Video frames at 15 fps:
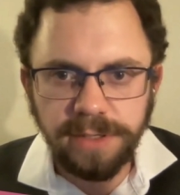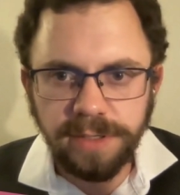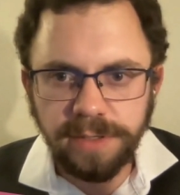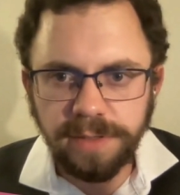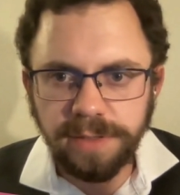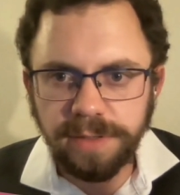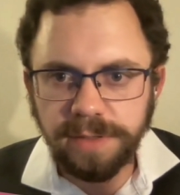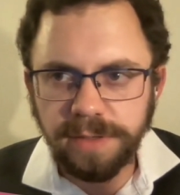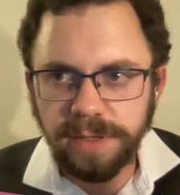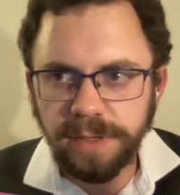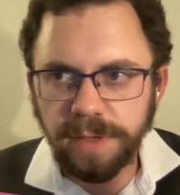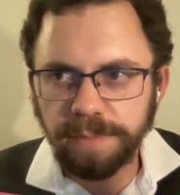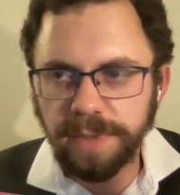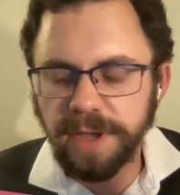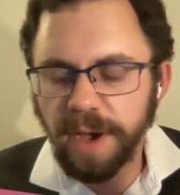to
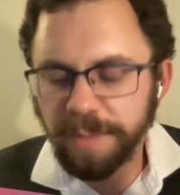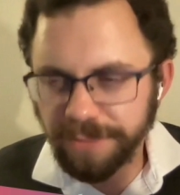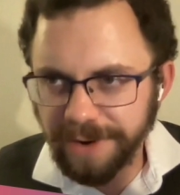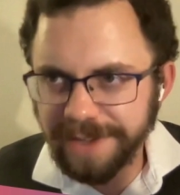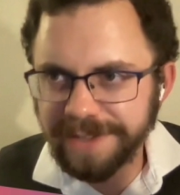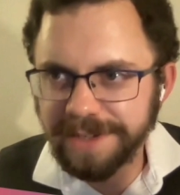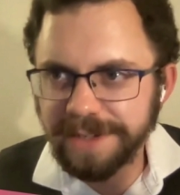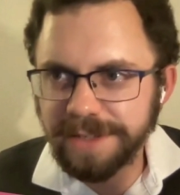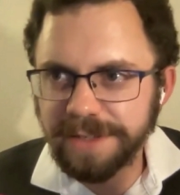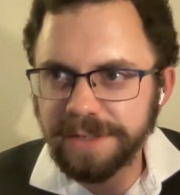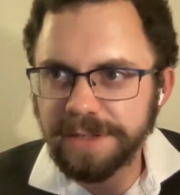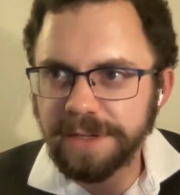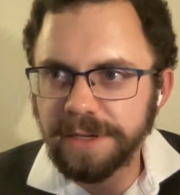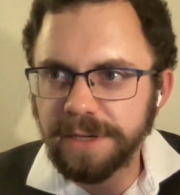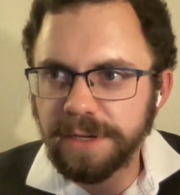become president,
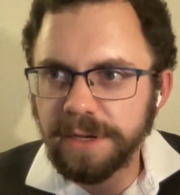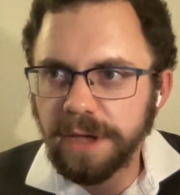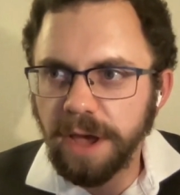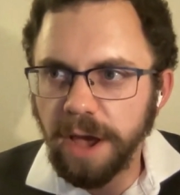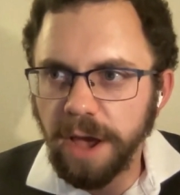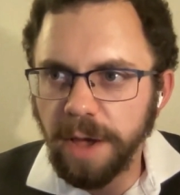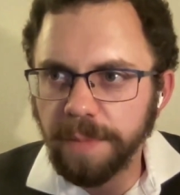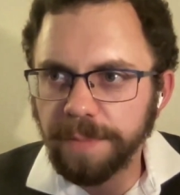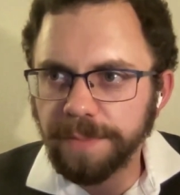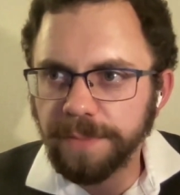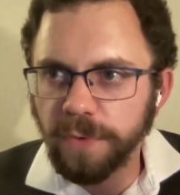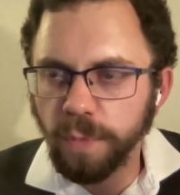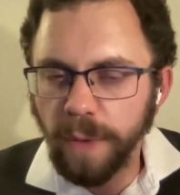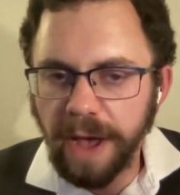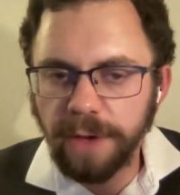
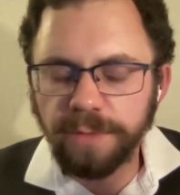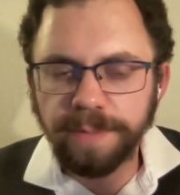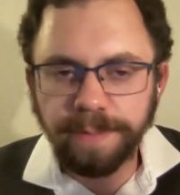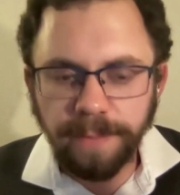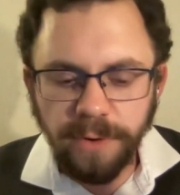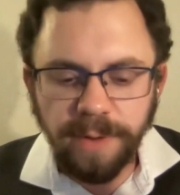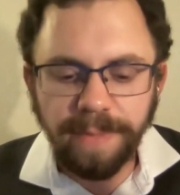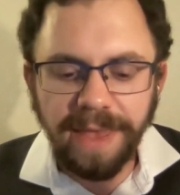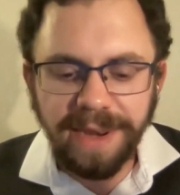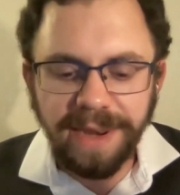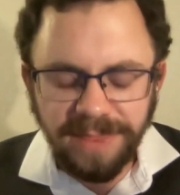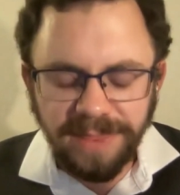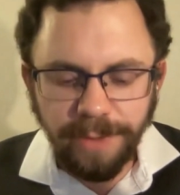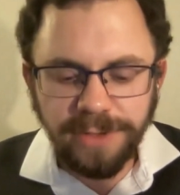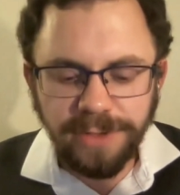while
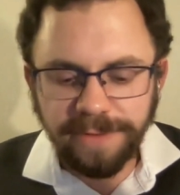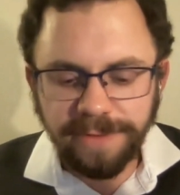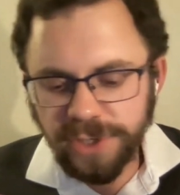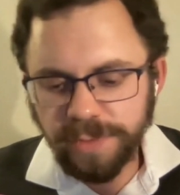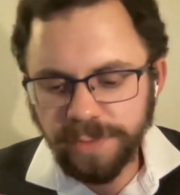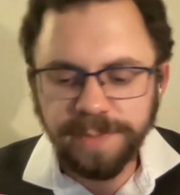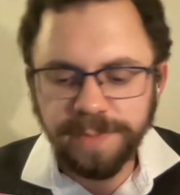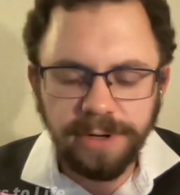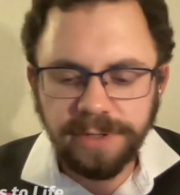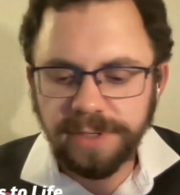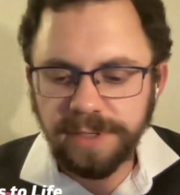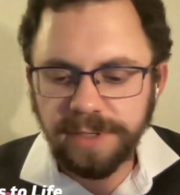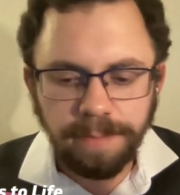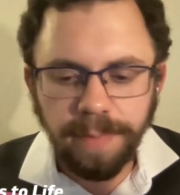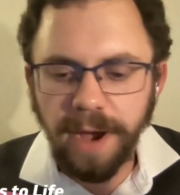remaining the most virtuous
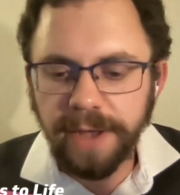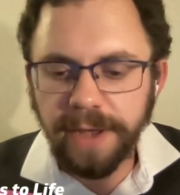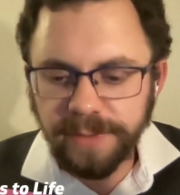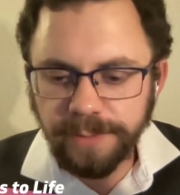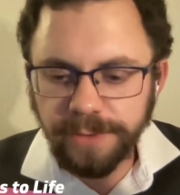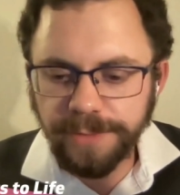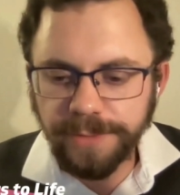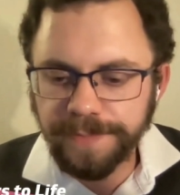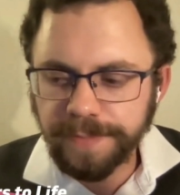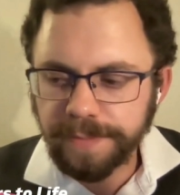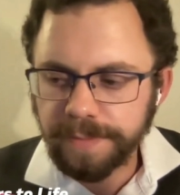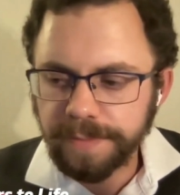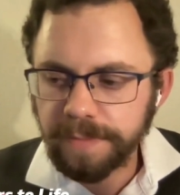person possible.